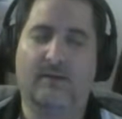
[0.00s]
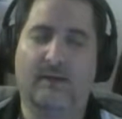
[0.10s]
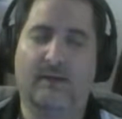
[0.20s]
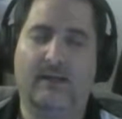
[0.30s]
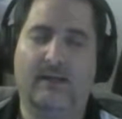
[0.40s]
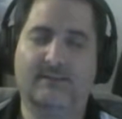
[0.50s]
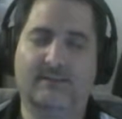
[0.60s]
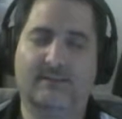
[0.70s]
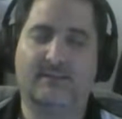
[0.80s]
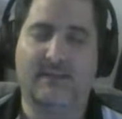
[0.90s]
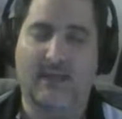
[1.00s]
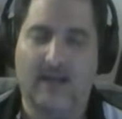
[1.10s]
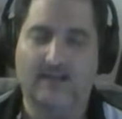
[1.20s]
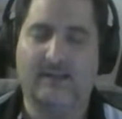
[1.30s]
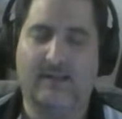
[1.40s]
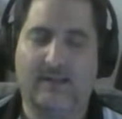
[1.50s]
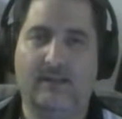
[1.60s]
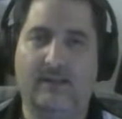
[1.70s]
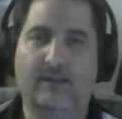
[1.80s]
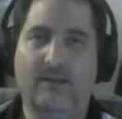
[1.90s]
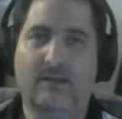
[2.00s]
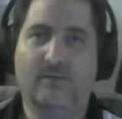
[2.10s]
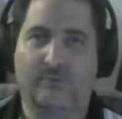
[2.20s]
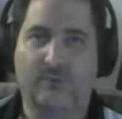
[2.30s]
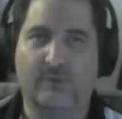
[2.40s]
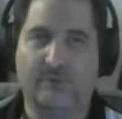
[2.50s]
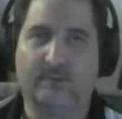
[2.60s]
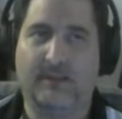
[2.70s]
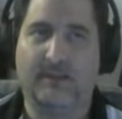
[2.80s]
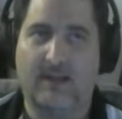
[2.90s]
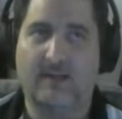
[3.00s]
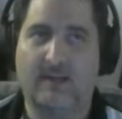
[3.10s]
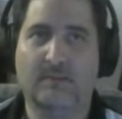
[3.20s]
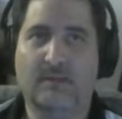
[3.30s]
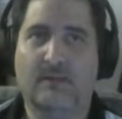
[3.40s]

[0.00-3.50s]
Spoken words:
is not a free-to-play game.